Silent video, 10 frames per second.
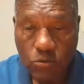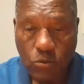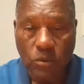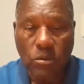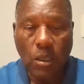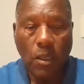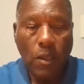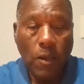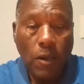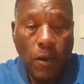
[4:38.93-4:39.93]
to it.
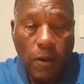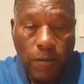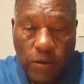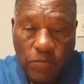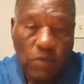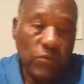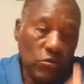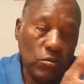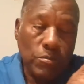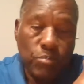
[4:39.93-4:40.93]
And
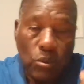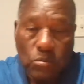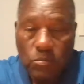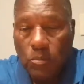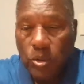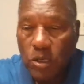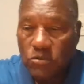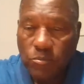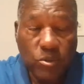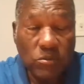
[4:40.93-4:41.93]
eventually broke because
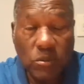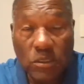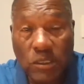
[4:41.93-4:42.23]
of President